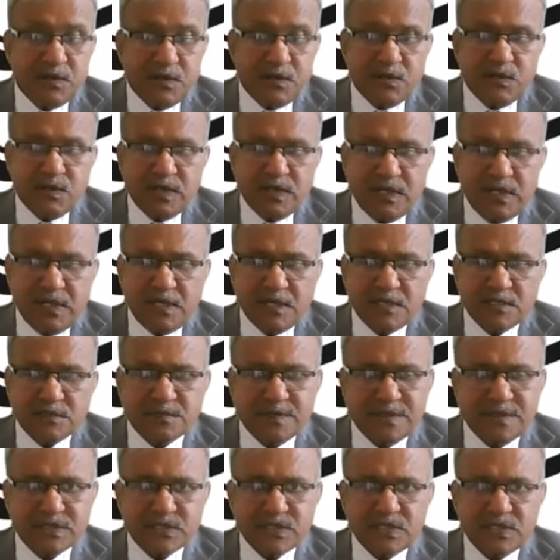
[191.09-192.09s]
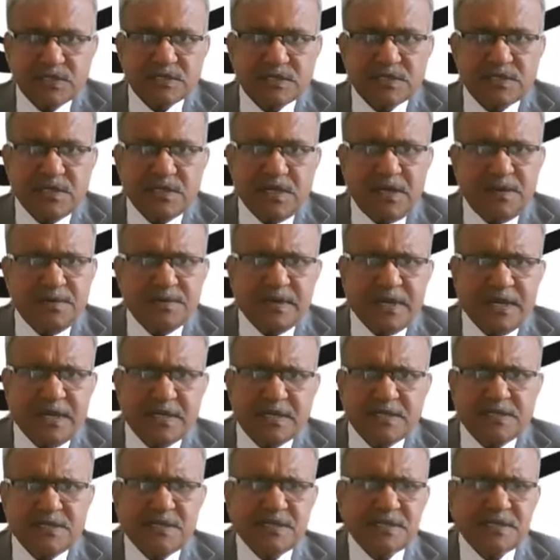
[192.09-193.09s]
Do you need a special skill,
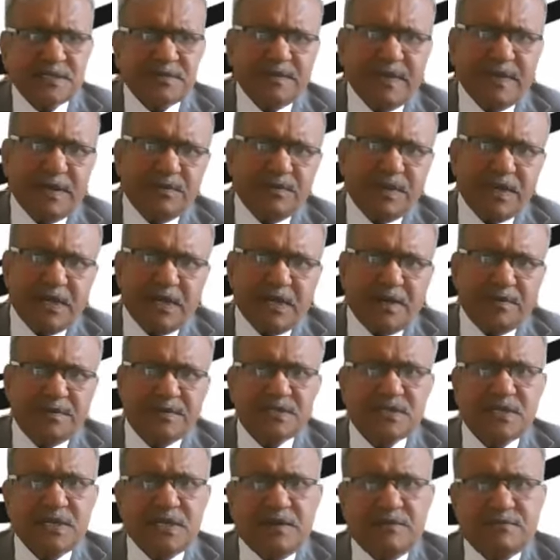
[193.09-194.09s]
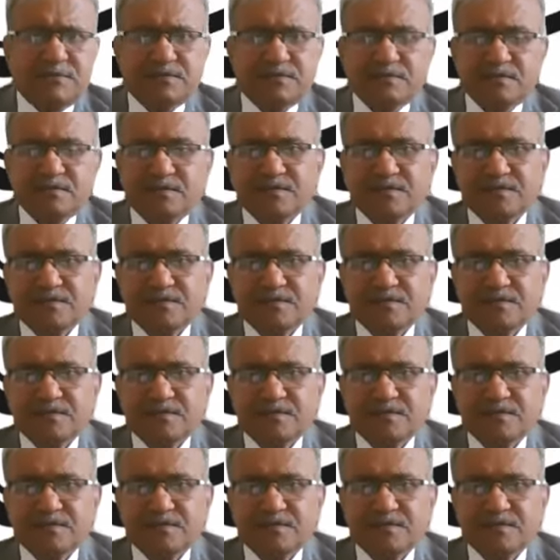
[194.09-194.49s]
or is just my BCom is enough?